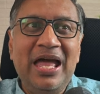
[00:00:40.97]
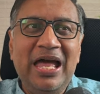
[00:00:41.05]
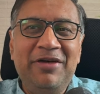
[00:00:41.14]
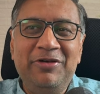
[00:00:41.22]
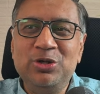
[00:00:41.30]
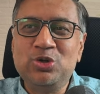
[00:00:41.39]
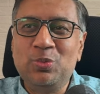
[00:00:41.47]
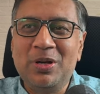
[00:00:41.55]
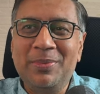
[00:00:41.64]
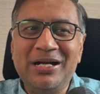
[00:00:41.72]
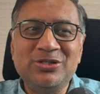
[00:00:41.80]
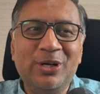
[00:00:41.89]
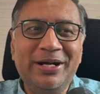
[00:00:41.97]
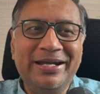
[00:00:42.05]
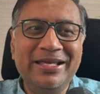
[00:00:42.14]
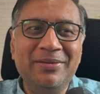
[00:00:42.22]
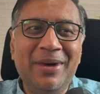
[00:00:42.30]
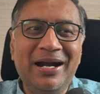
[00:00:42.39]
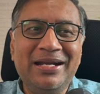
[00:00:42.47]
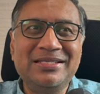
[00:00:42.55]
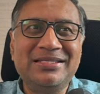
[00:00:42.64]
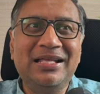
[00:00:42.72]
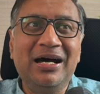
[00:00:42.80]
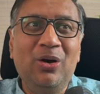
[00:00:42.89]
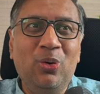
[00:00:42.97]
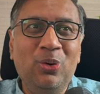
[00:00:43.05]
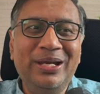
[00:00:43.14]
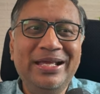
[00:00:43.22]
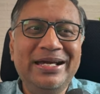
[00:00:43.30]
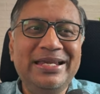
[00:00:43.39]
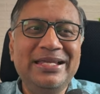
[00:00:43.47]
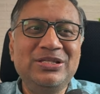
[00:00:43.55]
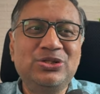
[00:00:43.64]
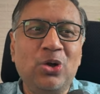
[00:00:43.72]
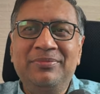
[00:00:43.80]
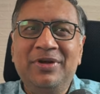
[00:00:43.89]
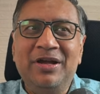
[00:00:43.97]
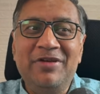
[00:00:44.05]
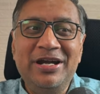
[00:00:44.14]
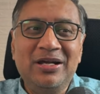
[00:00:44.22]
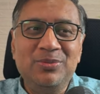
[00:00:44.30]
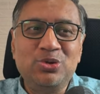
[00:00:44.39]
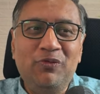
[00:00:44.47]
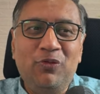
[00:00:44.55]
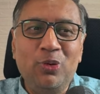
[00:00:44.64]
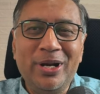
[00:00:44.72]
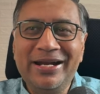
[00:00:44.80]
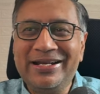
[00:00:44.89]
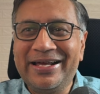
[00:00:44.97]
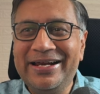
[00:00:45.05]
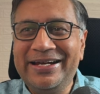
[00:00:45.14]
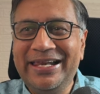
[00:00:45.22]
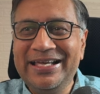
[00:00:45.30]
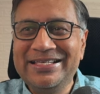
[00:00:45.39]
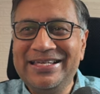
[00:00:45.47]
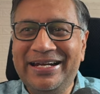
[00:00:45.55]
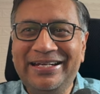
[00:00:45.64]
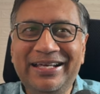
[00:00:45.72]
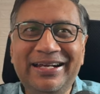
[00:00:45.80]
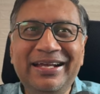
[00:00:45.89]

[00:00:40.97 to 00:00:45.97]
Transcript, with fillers: Avenue Supermarts or D-Mart is the only green stock when it comes to food and drug retailing sector.